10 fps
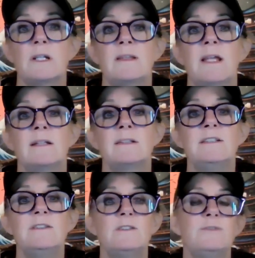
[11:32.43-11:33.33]
and that
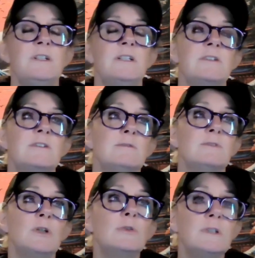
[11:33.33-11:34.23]
leads to feelings
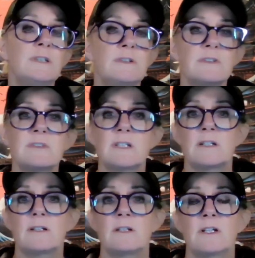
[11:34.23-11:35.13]
of loneliness
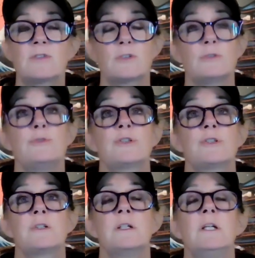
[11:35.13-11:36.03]
and
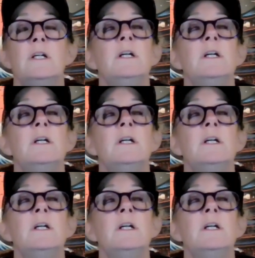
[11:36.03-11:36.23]
exclusion.